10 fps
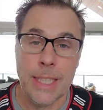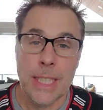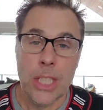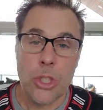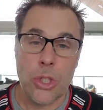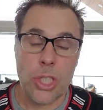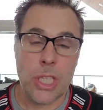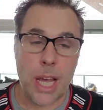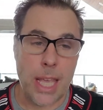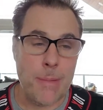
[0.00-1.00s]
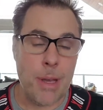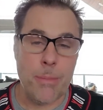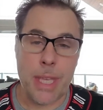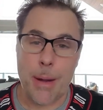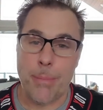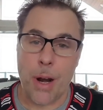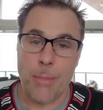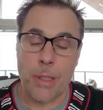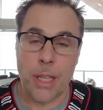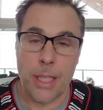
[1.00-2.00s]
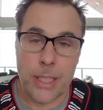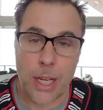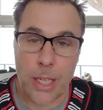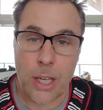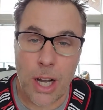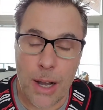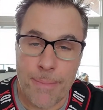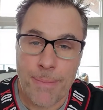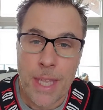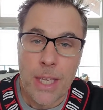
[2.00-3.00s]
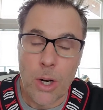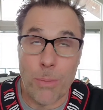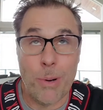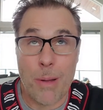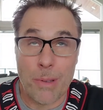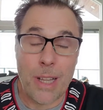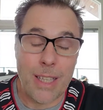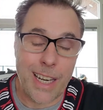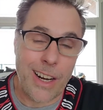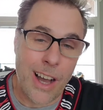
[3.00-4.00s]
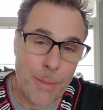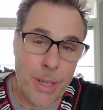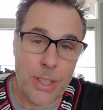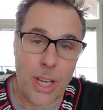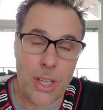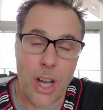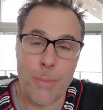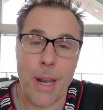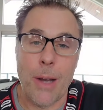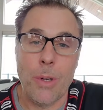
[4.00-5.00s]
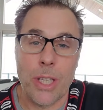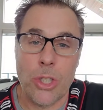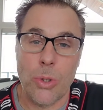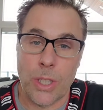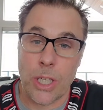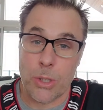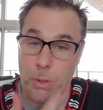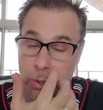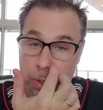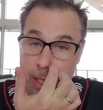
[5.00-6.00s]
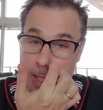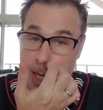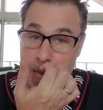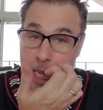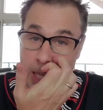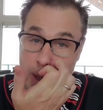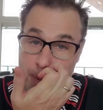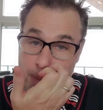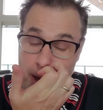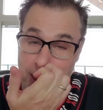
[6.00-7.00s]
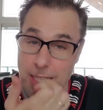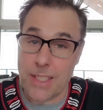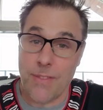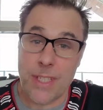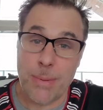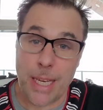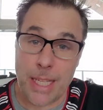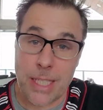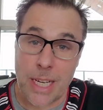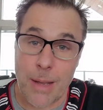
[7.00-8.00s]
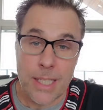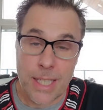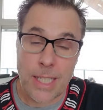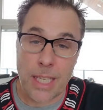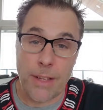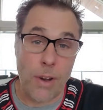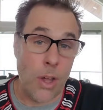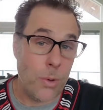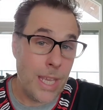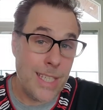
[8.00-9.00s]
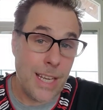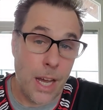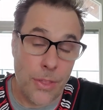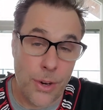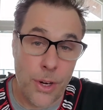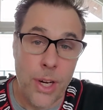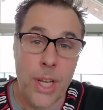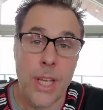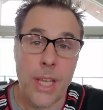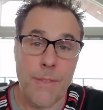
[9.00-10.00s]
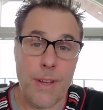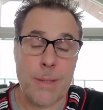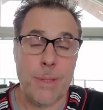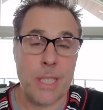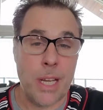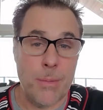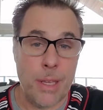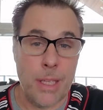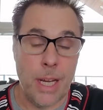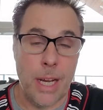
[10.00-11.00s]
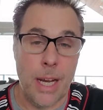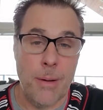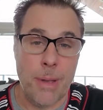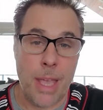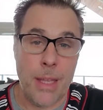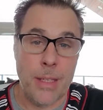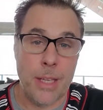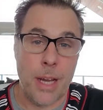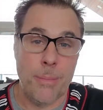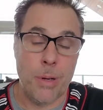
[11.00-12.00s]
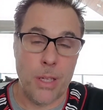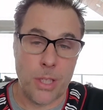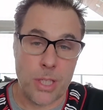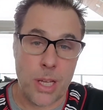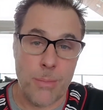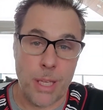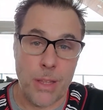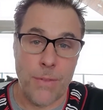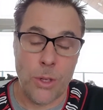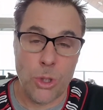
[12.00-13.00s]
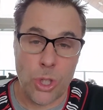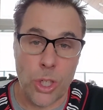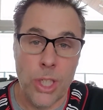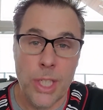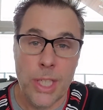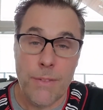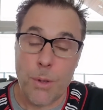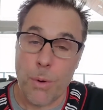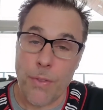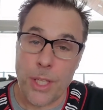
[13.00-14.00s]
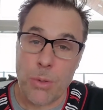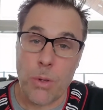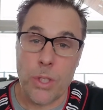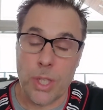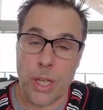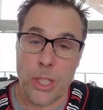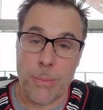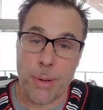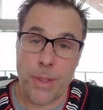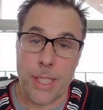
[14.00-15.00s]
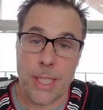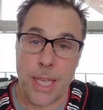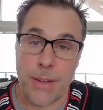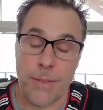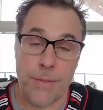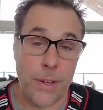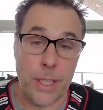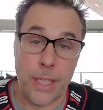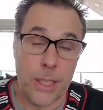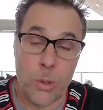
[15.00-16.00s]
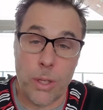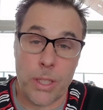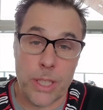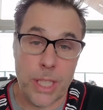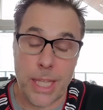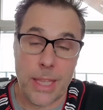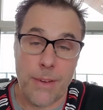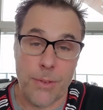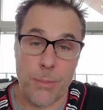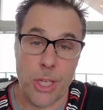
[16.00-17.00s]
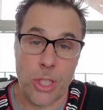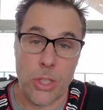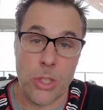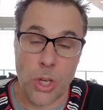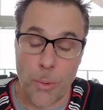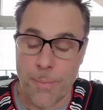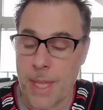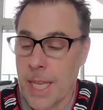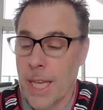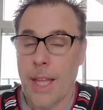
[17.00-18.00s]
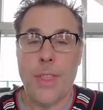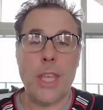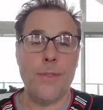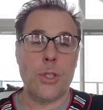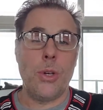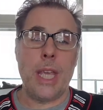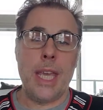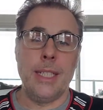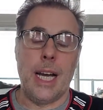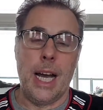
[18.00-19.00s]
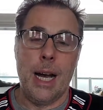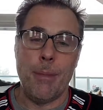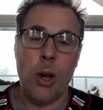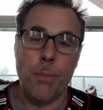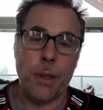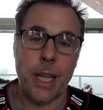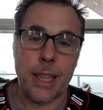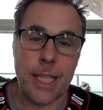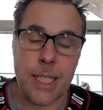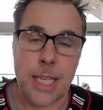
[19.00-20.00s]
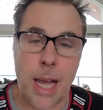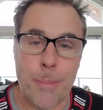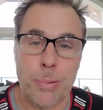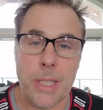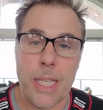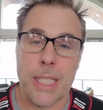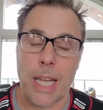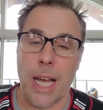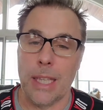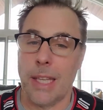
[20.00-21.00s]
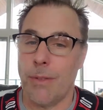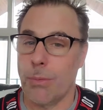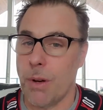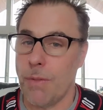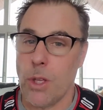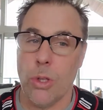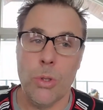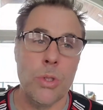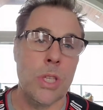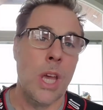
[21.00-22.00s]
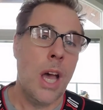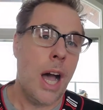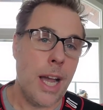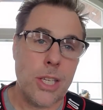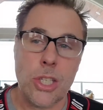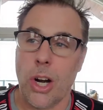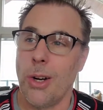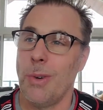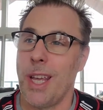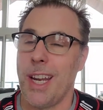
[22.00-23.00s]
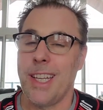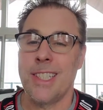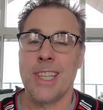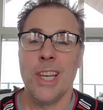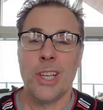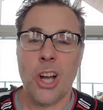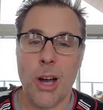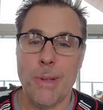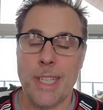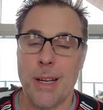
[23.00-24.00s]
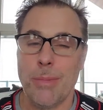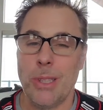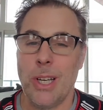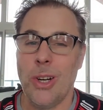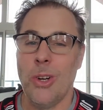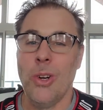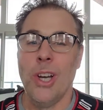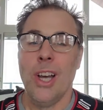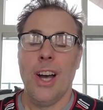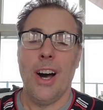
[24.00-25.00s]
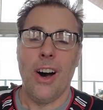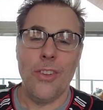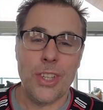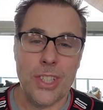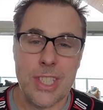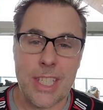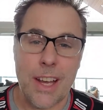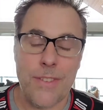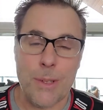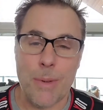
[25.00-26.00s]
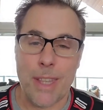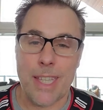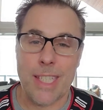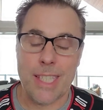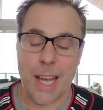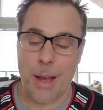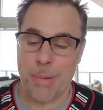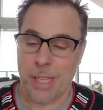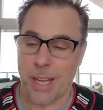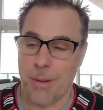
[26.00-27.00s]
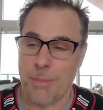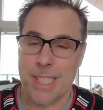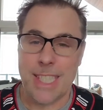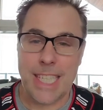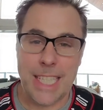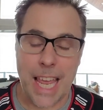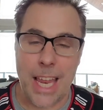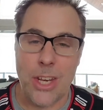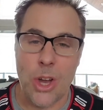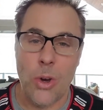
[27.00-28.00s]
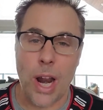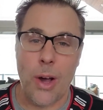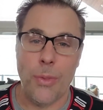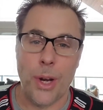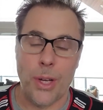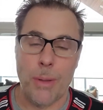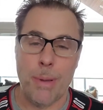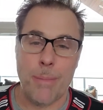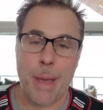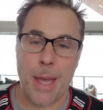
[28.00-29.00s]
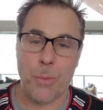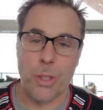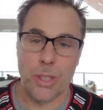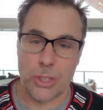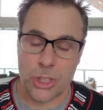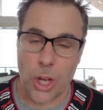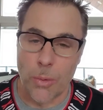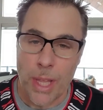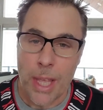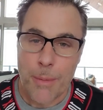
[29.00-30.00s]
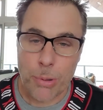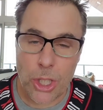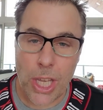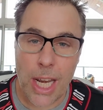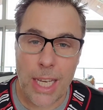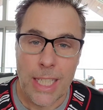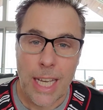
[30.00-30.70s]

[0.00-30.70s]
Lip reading: So just email me at brianmcclelland.com or brianmcclelland@hotmail.com, and I will get you in touch with Chris. Keep in mind that this investment is time sensitive, although he has other investments coming and projects coming in the future. If you want this one, you got to jump on this thing fairly quickly to get the information. So thank you for tuning in. I hope you like this. Please leave the reviews, high star ratings, comment down below, all the good stuff to make this become seen and known out there in the big bad world. So appreciate it.